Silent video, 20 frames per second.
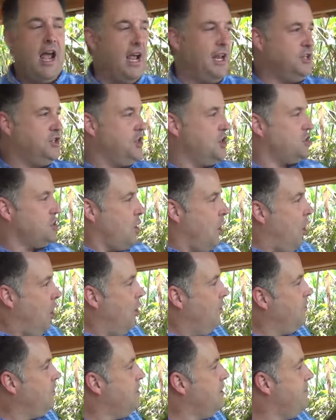and just
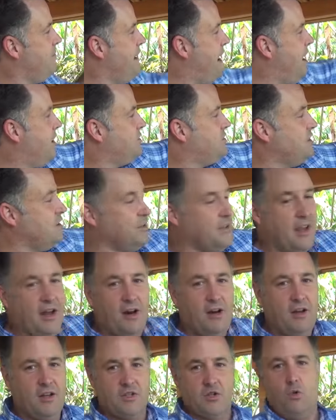over the mountain
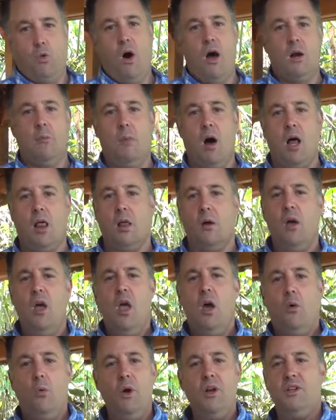there is Guatemala.
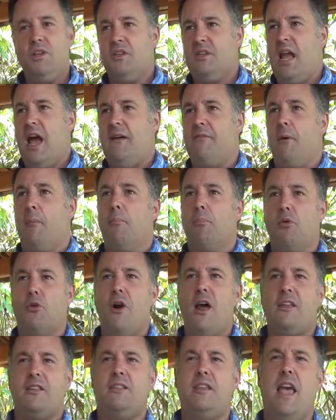We just have a
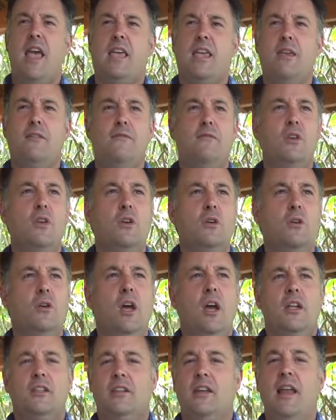breathtaking view
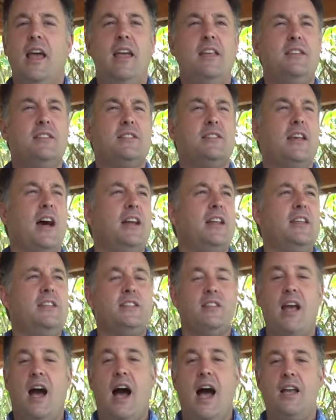today. Sunny
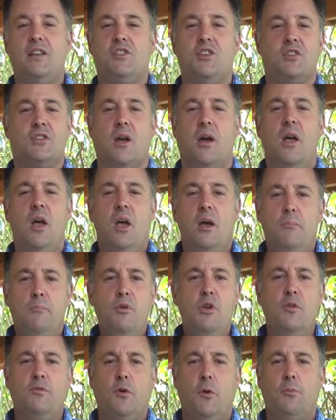skies, just a
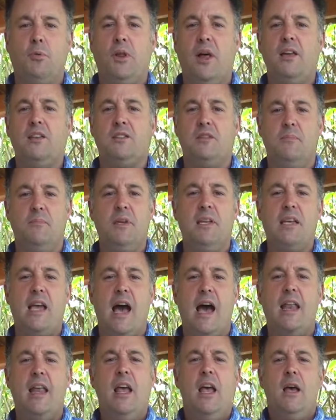beautiful place to be
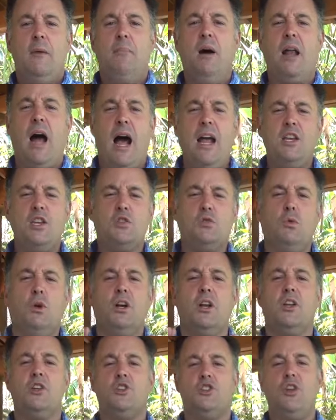at. But I just
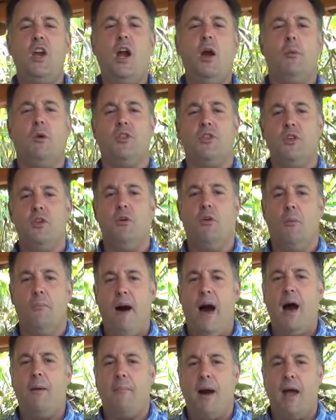wanted to share with you
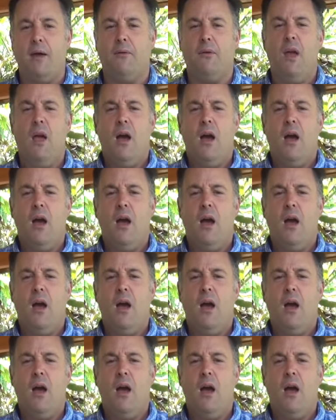about my